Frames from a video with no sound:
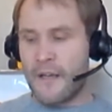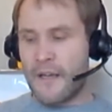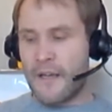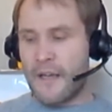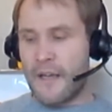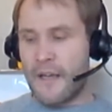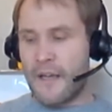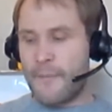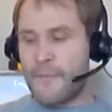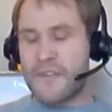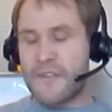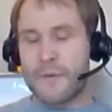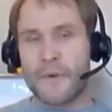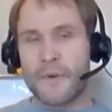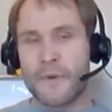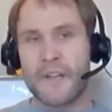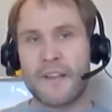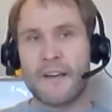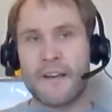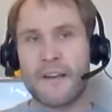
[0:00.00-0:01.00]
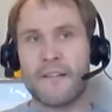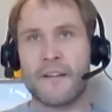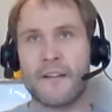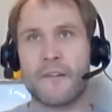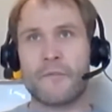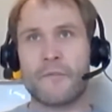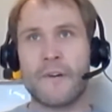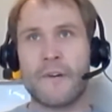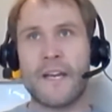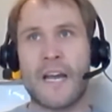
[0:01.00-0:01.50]
Interestingly, one of the things
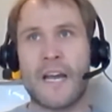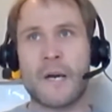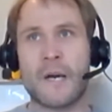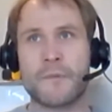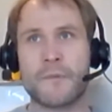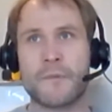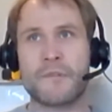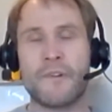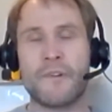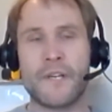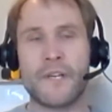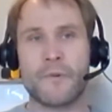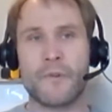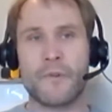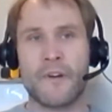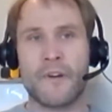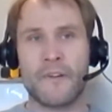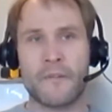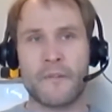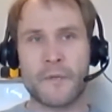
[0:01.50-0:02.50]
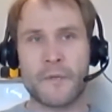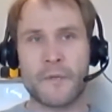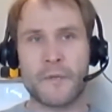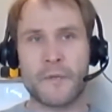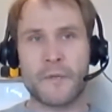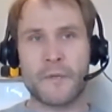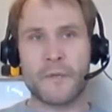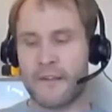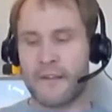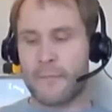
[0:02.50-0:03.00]
that's really helped to reassure the hospital
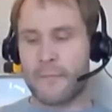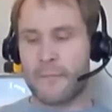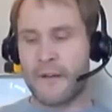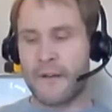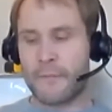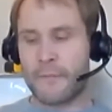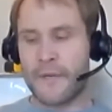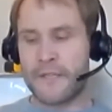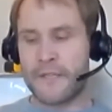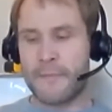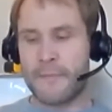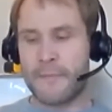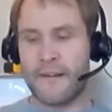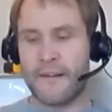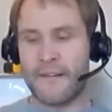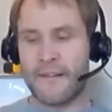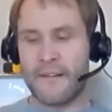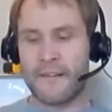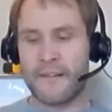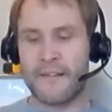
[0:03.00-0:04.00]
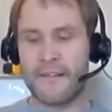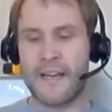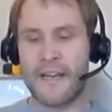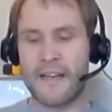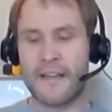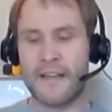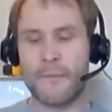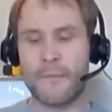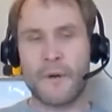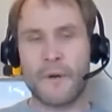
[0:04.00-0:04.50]
with regard to past patient mailings is because
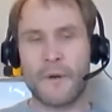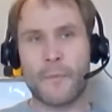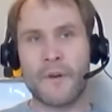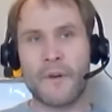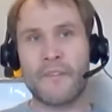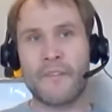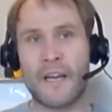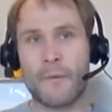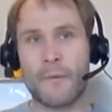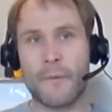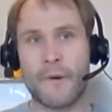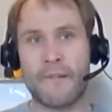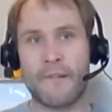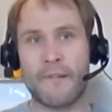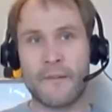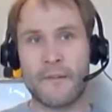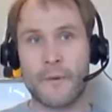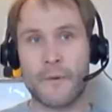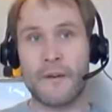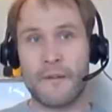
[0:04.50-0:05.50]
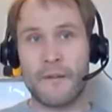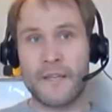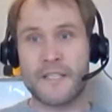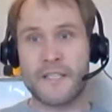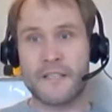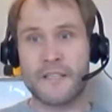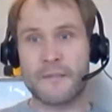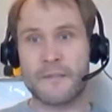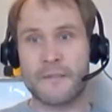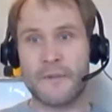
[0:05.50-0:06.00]
one of their worries, quite
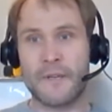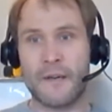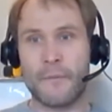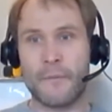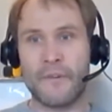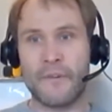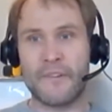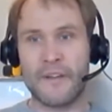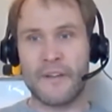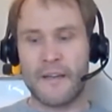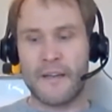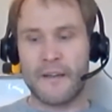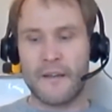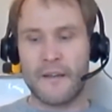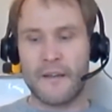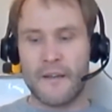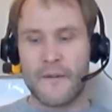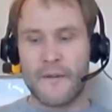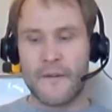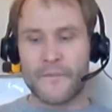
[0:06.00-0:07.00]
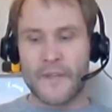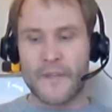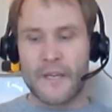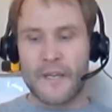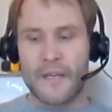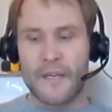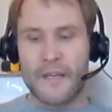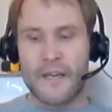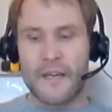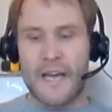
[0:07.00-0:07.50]
legitimately, was
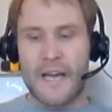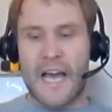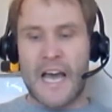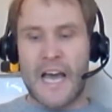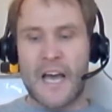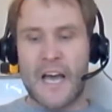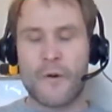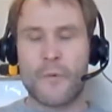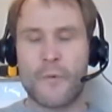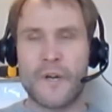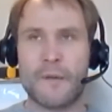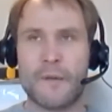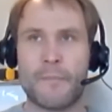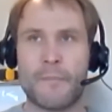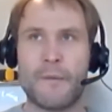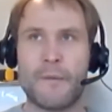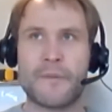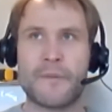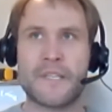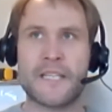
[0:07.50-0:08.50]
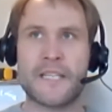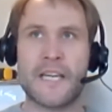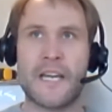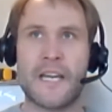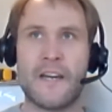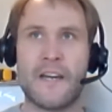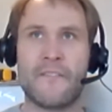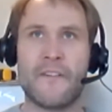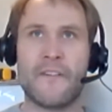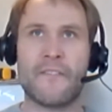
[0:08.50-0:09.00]
how would it be
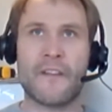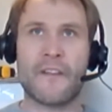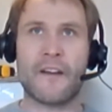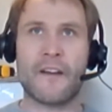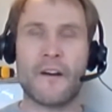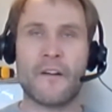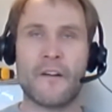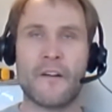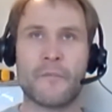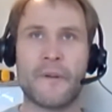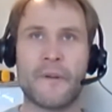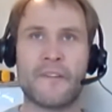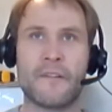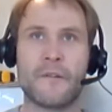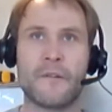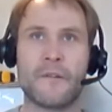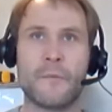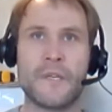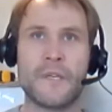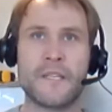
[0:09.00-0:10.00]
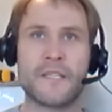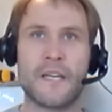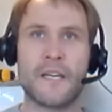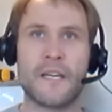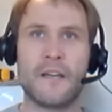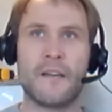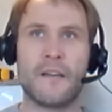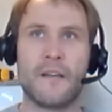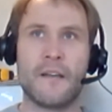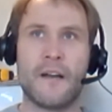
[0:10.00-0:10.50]
perceived if the hospital was
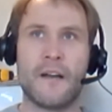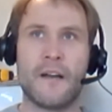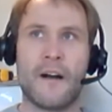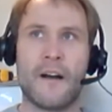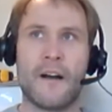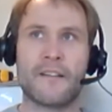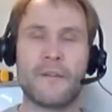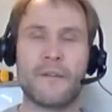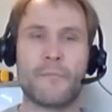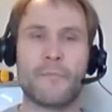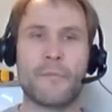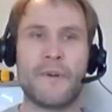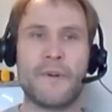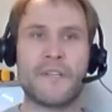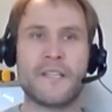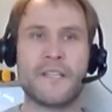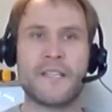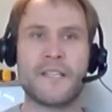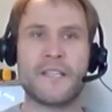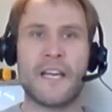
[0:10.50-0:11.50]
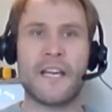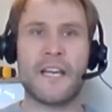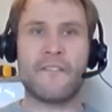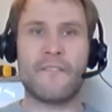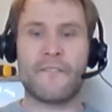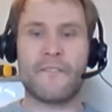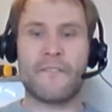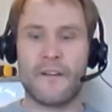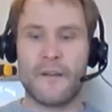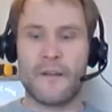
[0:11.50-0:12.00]
asking permission to
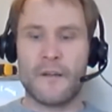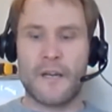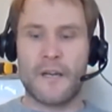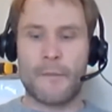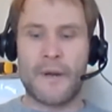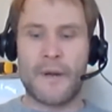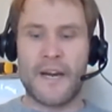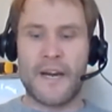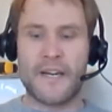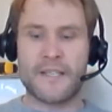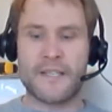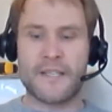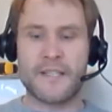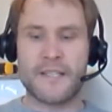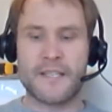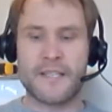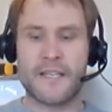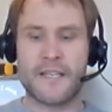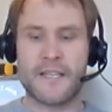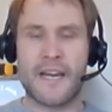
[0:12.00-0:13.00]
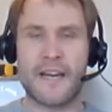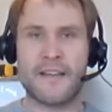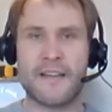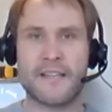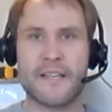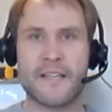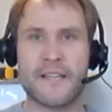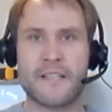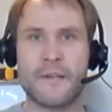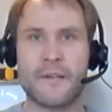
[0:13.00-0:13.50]
give a patient's
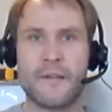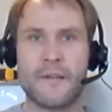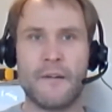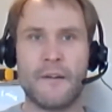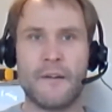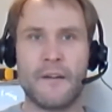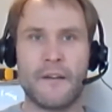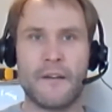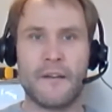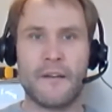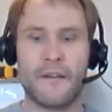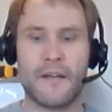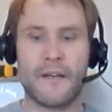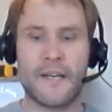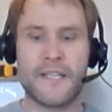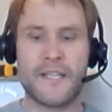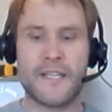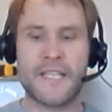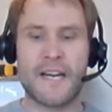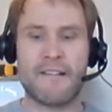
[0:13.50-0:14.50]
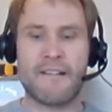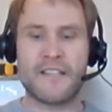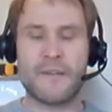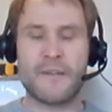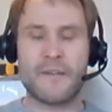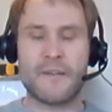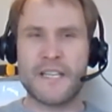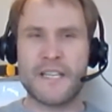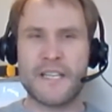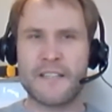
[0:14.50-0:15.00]
data to a charity,
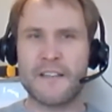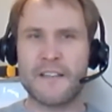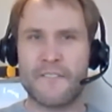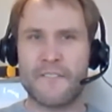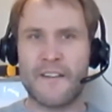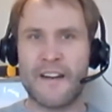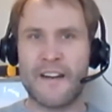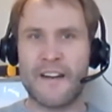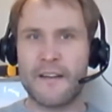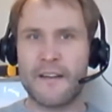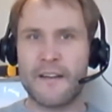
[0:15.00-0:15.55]
which is in effect an